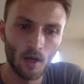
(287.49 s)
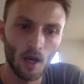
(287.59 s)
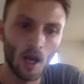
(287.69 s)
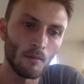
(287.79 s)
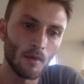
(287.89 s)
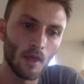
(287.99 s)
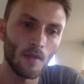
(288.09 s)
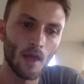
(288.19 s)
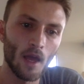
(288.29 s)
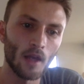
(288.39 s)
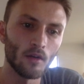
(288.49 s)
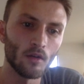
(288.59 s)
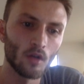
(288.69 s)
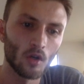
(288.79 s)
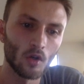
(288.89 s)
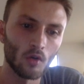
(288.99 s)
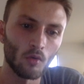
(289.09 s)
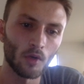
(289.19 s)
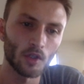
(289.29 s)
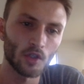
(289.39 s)
And then
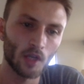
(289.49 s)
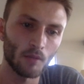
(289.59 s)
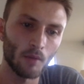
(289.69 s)
we're going to check the